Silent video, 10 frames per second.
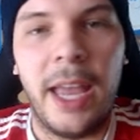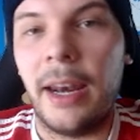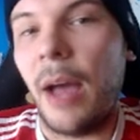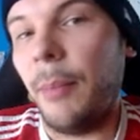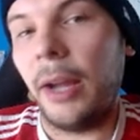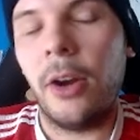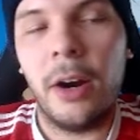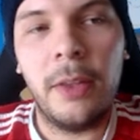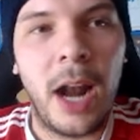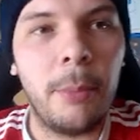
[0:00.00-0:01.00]
yeah, not my
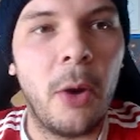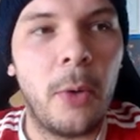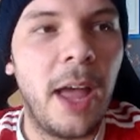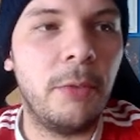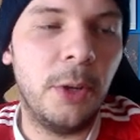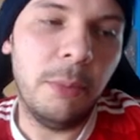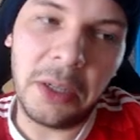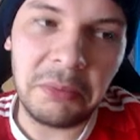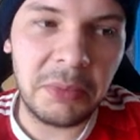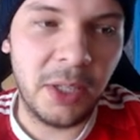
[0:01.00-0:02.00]
card that I'm going after,
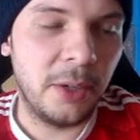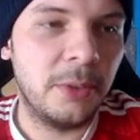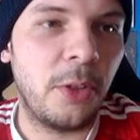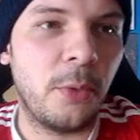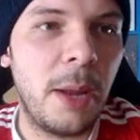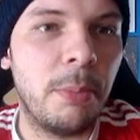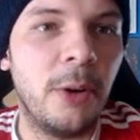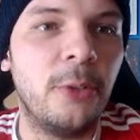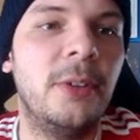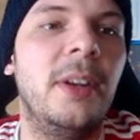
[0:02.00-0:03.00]
but, you know, to the right
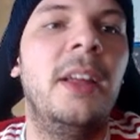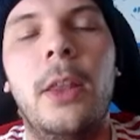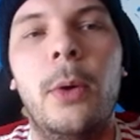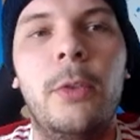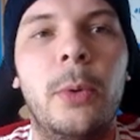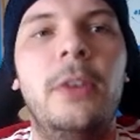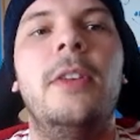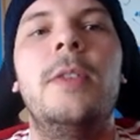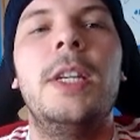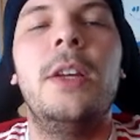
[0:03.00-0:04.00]
person. Then we have a
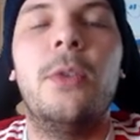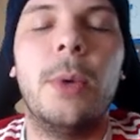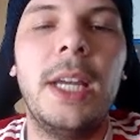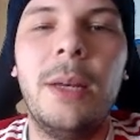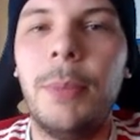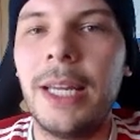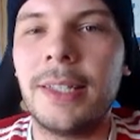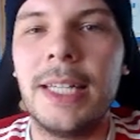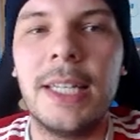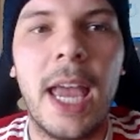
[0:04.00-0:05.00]
2017 green
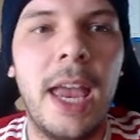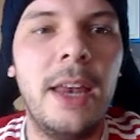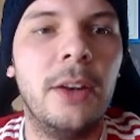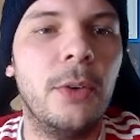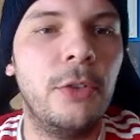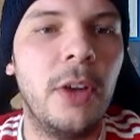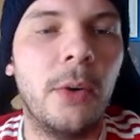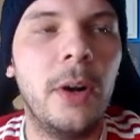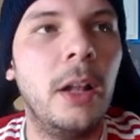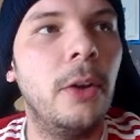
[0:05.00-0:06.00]
PSA 10
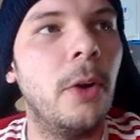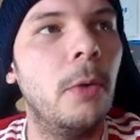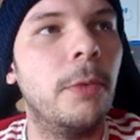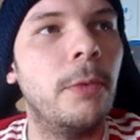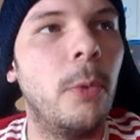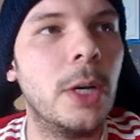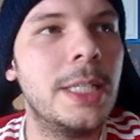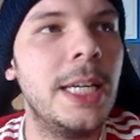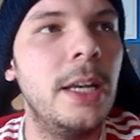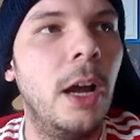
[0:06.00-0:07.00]
Cristiano Ronaldo going for
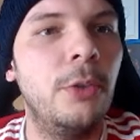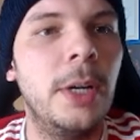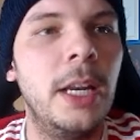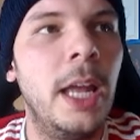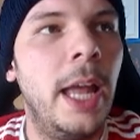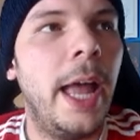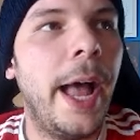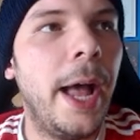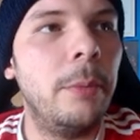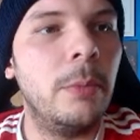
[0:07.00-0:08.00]
$1,400.
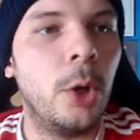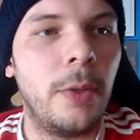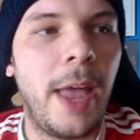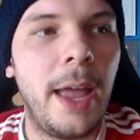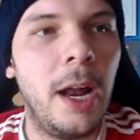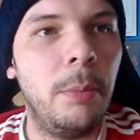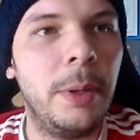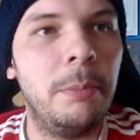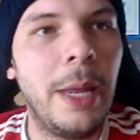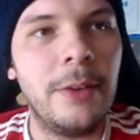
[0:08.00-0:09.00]
Looked that up,
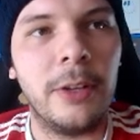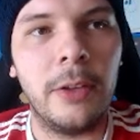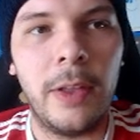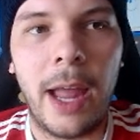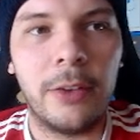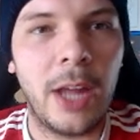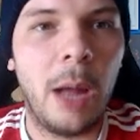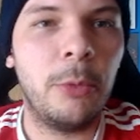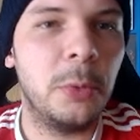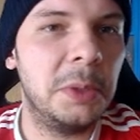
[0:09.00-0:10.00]
and basically last
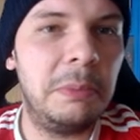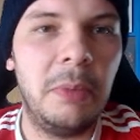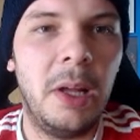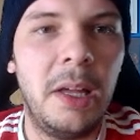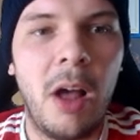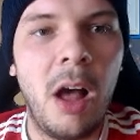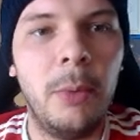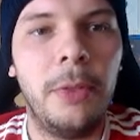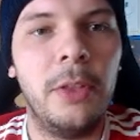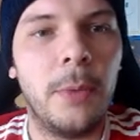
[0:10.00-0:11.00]
comps were
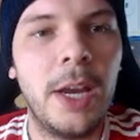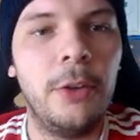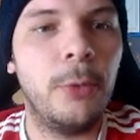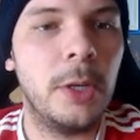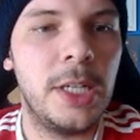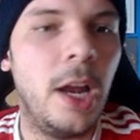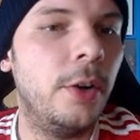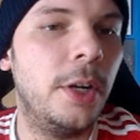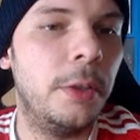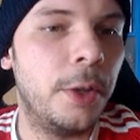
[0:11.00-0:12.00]
all within the range,
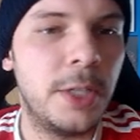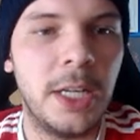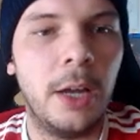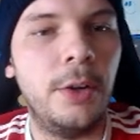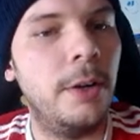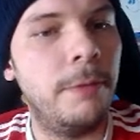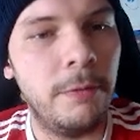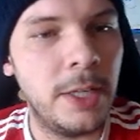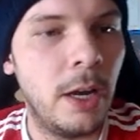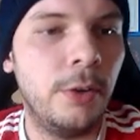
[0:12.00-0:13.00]
$1,400, $1,300,
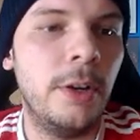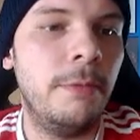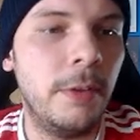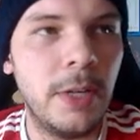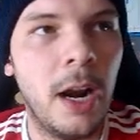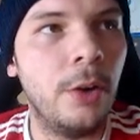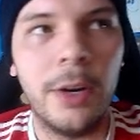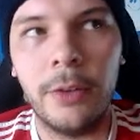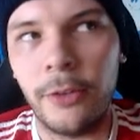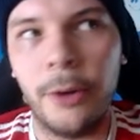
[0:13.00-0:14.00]
$1,500,
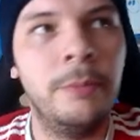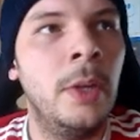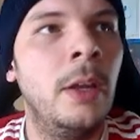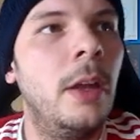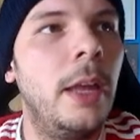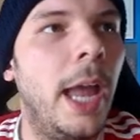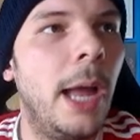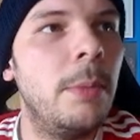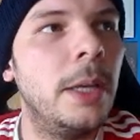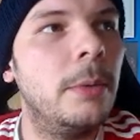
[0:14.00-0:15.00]
$1,500. So,
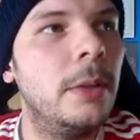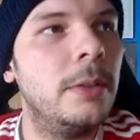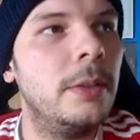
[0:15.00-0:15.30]
yeah, I mean,